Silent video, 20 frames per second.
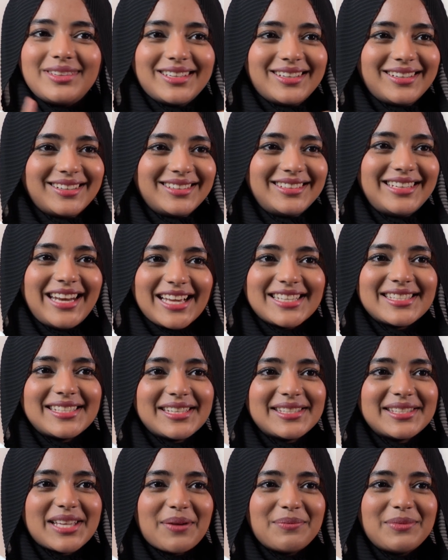the next
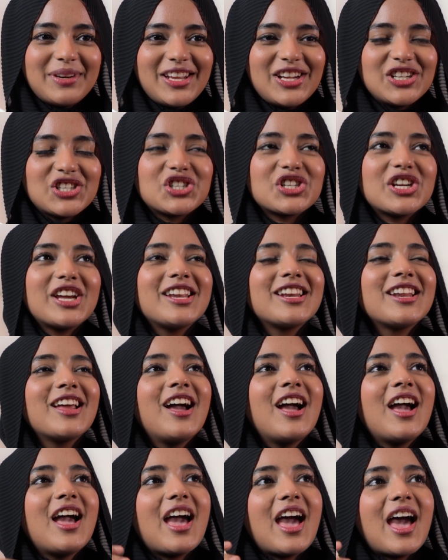examination,
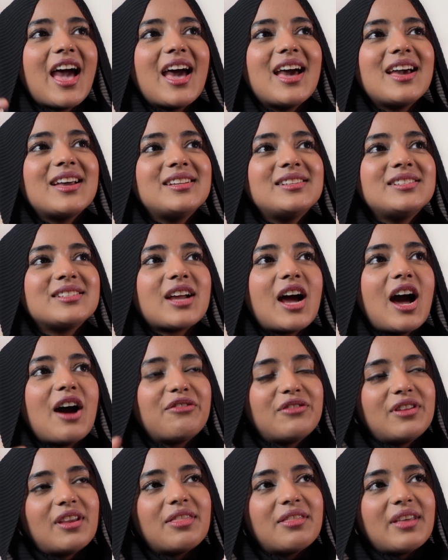and
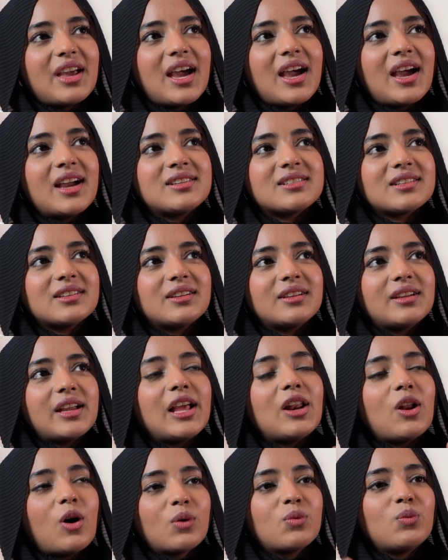after that,
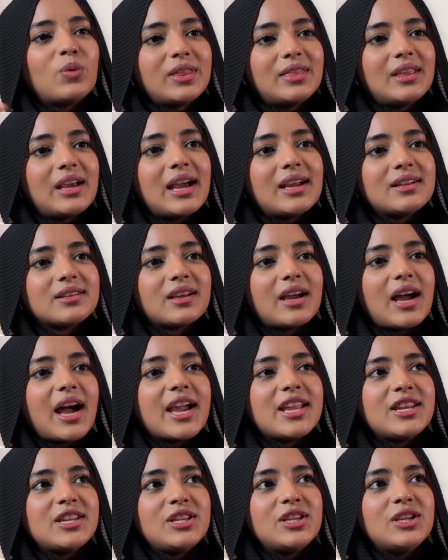along with that, I
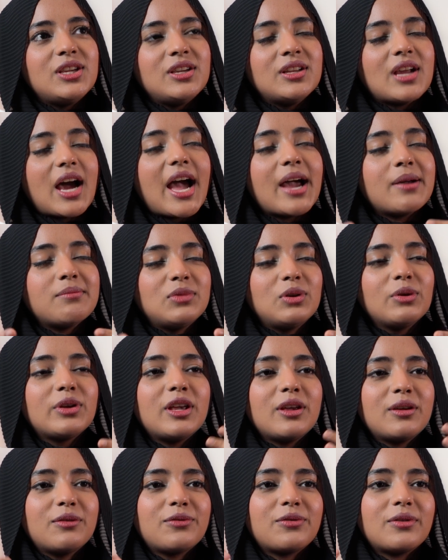am
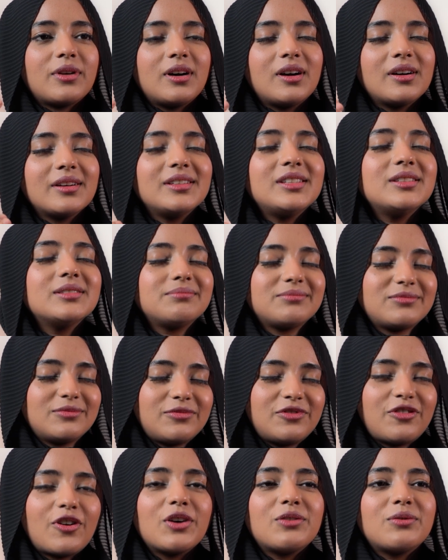looking
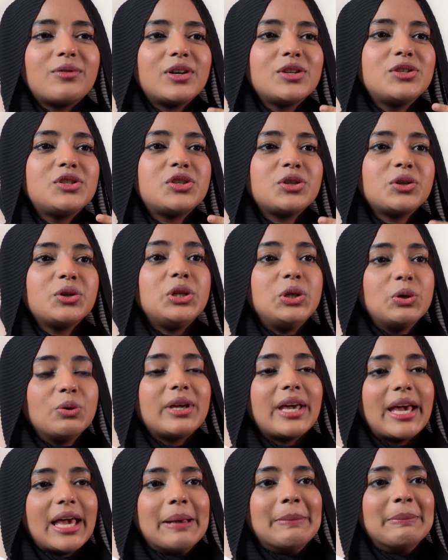forward to
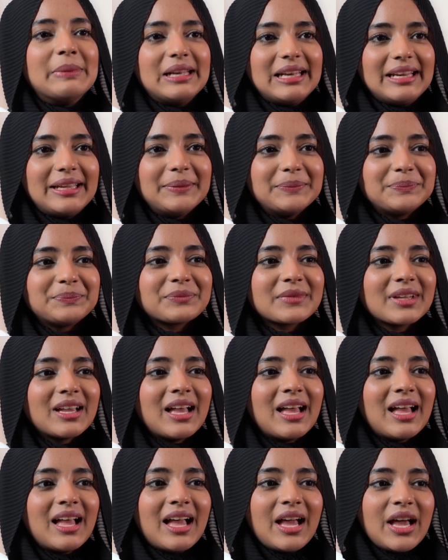UKMLA.
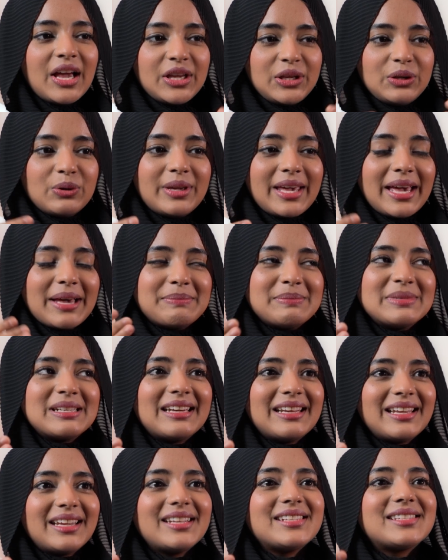
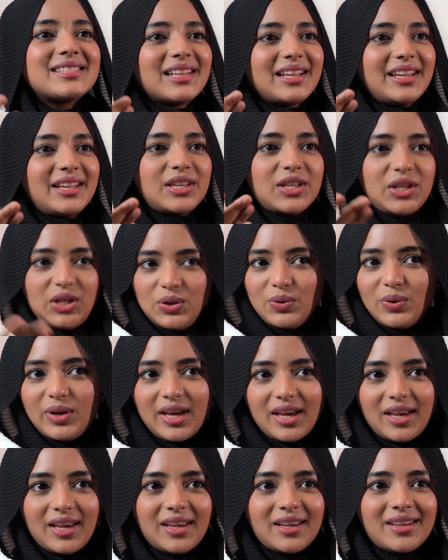UKMLA, it's like
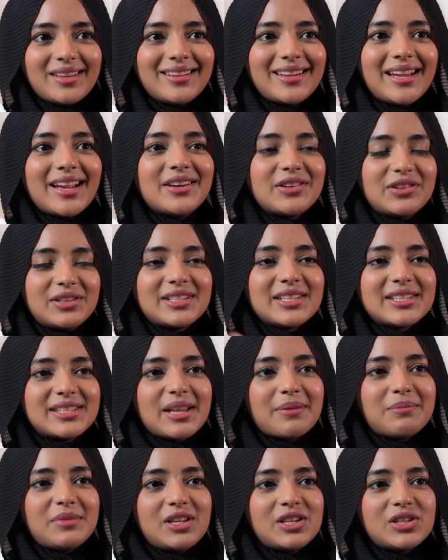UK entrance
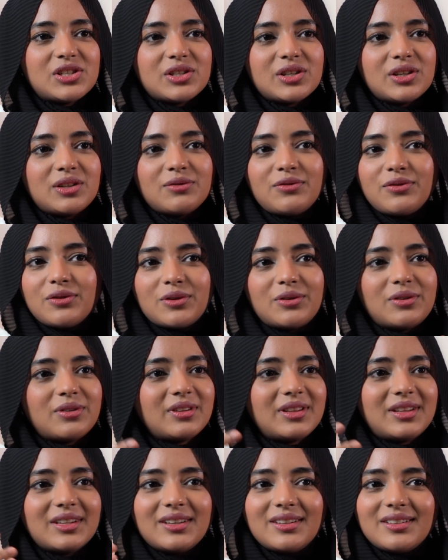examination for
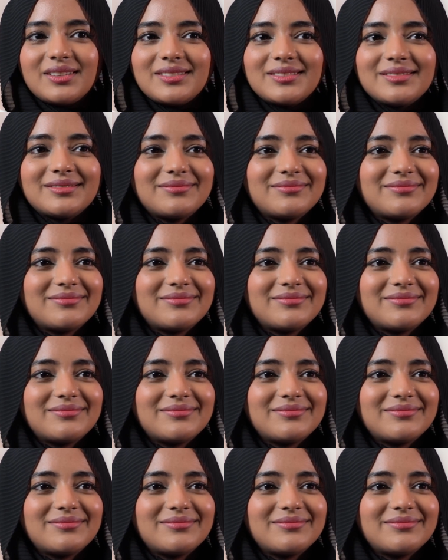the